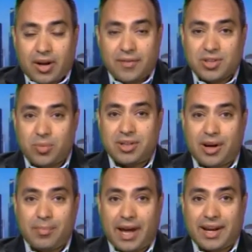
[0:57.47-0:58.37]
have someone
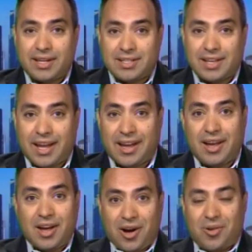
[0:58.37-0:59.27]
come back and say,
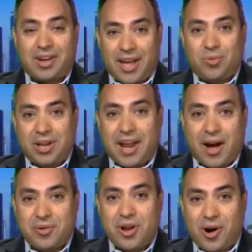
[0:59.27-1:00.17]
okay, we
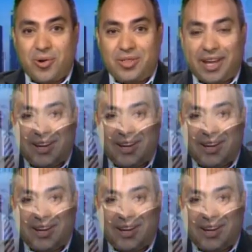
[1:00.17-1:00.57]
now know that